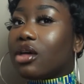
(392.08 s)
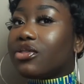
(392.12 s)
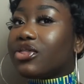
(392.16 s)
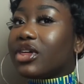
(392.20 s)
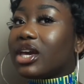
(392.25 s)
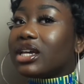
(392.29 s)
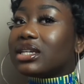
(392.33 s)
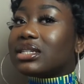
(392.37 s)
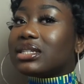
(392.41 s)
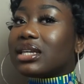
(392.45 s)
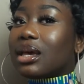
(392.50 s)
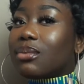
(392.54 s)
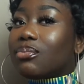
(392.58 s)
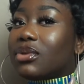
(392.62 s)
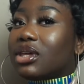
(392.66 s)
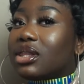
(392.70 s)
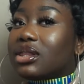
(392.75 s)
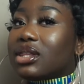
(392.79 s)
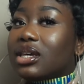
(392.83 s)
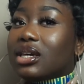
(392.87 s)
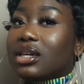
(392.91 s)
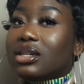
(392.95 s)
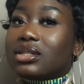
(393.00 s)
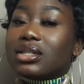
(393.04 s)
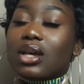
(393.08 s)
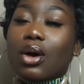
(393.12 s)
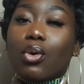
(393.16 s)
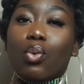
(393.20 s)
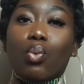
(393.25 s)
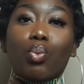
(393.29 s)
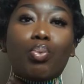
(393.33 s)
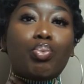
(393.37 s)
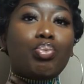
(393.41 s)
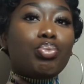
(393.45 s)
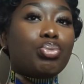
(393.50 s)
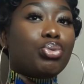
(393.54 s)
They sent me these
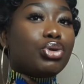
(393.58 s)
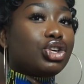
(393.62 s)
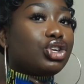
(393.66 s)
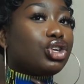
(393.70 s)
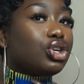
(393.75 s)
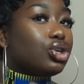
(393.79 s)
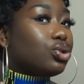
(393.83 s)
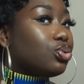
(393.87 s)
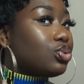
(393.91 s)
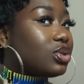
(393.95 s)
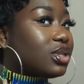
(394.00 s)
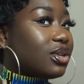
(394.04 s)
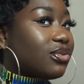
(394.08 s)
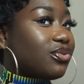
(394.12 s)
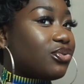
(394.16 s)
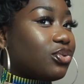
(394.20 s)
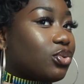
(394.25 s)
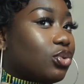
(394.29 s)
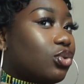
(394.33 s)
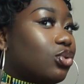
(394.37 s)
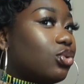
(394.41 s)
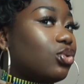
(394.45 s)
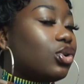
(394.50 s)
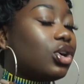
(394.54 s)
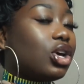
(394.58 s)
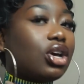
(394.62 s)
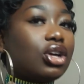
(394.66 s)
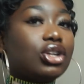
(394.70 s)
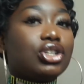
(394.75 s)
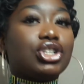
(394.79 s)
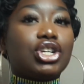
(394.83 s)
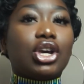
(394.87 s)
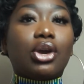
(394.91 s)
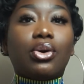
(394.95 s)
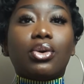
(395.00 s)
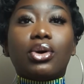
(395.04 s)
beautiful
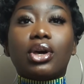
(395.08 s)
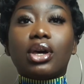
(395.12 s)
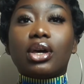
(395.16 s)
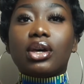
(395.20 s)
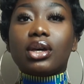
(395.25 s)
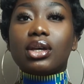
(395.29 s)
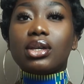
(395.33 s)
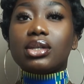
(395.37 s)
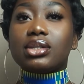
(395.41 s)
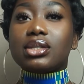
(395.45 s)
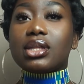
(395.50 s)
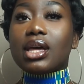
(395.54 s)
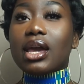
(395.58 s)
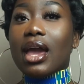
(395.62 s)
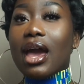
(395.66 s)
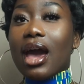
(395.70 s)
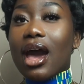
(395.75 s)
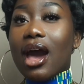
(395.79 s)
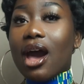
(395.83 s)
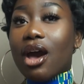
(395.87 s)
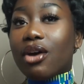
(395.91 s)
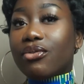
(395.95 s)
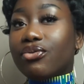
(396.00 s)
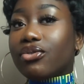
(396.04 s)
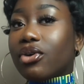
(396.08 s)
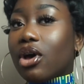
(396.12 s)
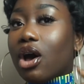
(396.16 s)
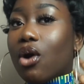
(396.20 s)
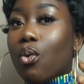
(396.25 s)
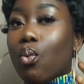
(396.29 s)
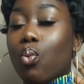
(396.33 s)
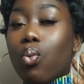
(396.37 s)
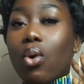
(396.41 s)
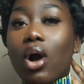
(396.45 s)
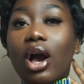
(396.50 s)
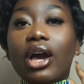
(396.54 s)
chokers. They have a
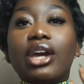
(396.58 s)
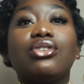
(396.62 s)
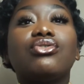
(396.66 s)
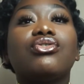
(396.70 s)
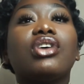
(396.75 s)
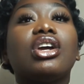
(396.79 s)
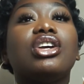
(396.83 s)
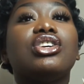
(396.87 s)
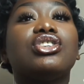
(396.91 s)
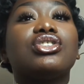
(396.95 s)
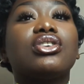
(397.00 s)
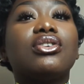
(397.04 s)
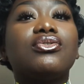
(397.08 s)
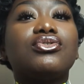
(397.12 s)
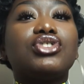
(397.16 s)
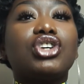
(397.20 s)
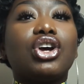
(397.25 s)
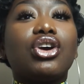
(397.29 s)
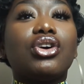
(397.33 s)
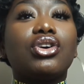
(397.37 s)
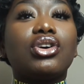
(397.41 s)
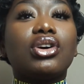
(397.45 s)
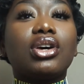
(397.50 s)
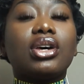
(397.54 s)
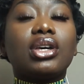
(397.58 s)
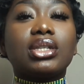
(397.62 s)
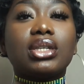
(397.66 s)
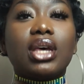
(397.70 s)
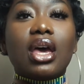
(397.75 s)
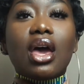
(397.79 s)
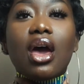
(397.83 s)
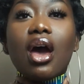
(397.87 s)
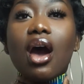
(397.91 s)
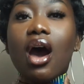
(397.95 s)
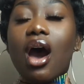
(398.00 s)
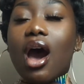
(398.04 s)
wide range of chokers.
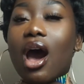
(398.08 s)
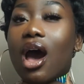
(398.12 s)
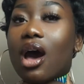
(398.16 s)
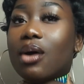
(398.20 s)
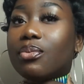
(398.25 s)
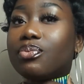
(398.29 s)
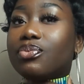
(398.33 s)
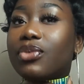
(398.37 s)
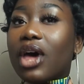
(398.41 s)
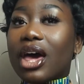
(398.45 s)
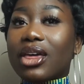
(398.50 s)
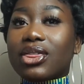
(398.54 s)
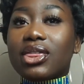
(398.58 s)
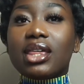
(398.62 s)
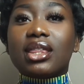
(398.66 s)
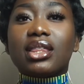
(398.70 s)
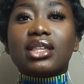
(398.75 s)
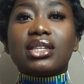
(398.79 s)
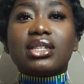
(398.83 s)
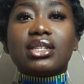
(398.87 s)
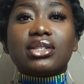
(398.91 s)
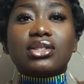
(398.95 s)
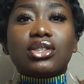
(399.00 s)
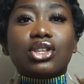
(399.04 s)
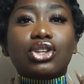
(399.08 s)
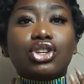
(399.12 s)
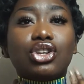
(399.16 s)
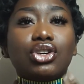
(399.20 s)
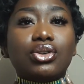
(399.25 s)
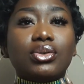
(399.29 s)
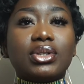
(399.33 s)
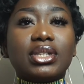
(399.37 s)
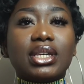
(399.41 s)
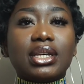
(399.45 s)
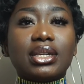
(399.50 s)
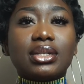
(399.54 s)
I think this is the
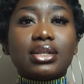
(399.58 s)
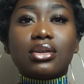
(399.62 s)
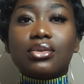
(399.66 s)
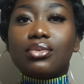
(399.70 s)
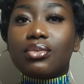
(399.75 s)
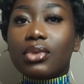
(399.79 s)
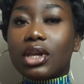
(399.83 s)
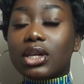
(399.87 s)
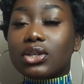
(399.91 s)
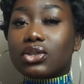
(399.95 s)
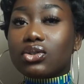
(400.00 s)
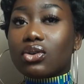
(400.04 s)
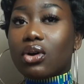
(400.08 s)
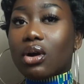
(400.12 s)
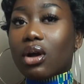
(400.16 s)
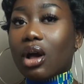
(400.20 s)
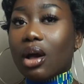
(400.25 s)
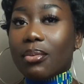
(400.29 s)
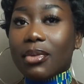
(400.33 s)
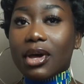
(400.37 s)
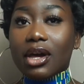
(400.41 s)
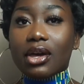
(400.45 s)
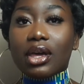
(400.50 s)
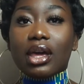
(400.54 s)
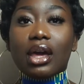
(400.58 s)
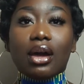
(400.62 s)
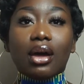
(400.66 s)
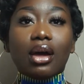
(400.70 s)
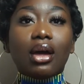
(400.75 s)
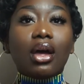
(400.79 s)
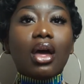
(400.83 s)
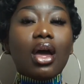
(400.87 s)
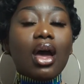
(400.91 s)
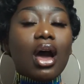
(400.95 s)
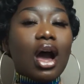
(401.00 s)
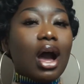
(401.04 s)
new season. It's not come out
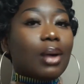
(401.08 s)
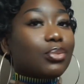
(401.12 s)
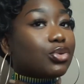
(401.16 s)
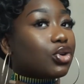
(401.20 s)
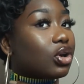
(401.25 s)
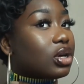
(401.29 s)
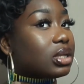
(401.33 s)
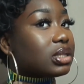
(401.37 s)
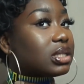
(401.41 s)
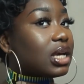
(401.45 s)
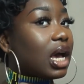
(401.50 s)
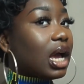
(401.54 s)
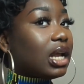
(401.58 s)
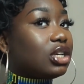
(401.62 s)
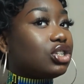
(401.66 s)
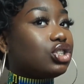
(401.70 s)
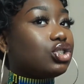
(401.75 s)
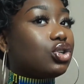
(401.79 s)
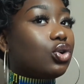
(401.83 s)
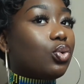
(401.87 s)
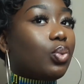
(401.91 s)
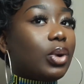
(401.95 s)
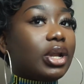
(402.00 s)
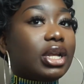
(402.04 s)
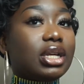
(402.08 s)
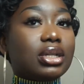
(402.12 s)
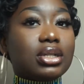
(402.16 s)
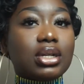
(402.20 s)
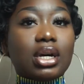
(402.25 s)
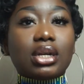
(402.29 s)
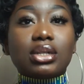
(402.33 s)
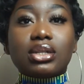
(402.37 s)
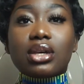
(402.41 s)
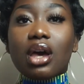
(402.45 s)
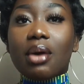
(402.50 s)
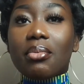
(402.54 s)
yet. I'm not entirely sure when it
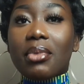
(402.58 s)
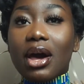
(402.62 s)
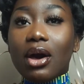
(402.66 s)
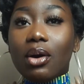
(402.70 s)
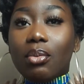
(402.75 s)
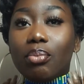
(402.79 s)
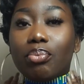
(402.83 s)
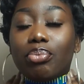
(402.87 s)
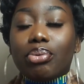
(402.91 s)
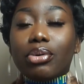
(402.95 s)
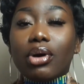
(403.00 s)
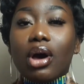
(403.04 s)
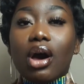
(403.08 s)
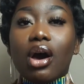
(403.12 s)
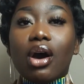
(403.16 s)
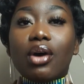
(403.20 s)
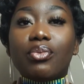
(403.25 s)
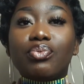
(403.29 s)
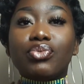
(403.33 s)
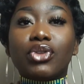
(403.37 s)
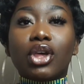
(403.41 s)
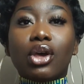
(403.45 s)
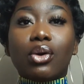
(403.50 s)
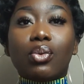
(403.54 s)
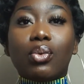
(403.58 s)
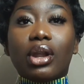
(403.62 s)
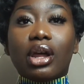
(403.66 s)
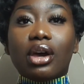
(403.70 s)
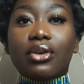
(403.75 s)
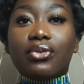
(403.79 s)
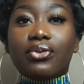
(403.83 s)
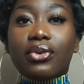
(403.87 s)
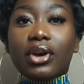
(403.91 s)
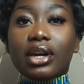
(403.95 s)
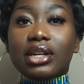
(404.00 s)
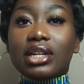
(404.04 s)
does come out, but when
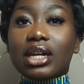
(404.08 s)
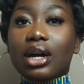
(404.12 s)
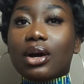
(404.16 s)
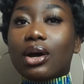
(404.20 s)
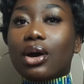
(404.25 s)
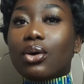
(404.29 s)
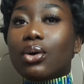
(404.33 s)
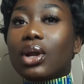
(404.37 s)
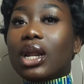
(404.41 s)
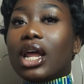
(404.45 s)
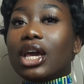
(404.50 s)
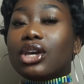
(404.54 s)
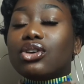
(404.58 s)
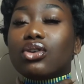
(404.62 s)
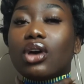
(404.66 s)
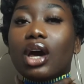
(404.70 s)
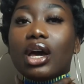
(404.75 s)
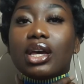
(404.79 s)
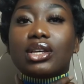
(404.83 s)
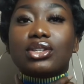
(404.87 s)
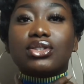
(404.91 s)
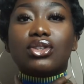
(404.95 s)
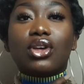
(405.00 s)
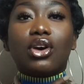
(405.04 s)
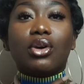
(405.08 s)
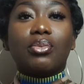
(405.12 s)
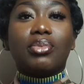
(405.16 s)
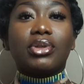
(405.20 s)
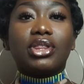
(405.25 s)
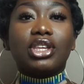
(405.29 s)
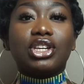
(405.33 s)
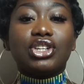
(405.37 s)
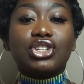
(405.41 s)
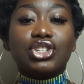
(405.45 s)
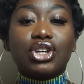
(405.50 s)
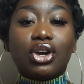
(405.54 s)
I find out, I'll let you guys know. But
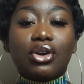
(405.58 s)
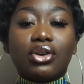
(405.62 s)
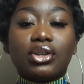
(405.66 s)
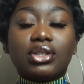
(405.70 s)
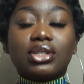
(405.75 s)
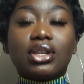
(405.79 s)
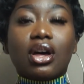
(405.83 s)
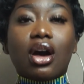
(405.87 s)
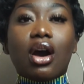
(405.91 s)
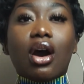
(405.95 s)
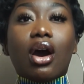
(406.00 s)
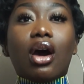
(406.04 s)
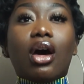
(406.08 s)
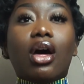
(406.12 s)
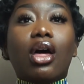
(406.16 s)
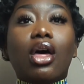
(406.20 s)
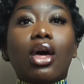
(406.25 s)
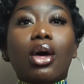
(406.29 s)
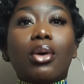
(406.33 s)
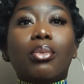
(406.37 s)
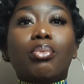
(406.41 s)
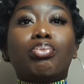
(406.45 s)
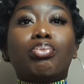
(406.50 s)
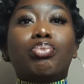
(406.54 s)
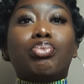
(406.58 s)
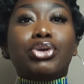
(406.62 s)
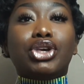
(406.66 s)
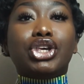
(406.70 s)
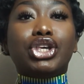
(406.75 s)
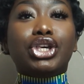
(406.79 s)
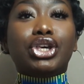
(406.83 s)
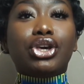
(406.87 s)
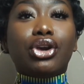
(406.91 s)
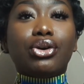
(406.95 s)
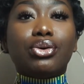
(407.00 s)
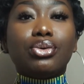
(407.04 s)
these chokers are
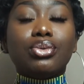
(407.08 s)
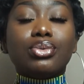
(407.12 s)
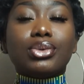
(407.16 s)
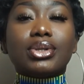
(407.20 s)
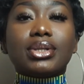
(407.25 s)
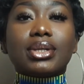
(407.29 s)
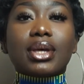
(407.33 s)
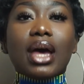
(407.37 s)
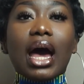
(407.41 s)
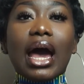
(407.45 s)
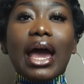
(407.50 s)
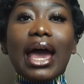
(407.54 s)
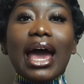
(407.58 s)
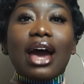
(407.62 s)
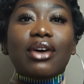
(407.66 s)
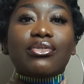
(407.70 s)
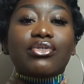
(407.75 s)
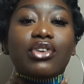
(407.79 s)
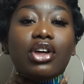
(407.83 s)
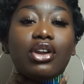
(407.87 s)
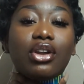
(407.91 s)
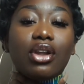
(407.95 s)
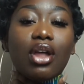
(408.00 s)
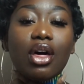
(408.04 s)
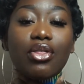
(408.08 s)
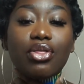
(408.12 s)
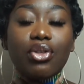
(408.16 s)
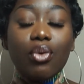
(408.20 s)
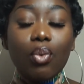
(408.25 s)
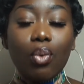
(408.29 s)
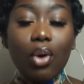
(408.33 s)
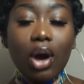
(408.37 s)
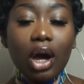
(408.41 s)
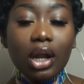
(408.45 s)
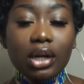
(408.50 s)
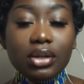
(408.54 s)
beauts. I have another
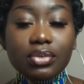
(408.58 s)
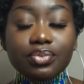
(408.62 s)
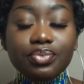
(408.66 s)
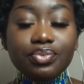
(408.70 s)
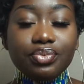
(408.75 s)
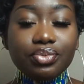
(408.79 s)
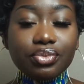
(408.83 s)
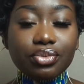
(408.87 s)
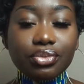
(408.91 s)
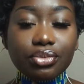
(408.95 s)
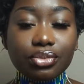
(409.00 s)
one.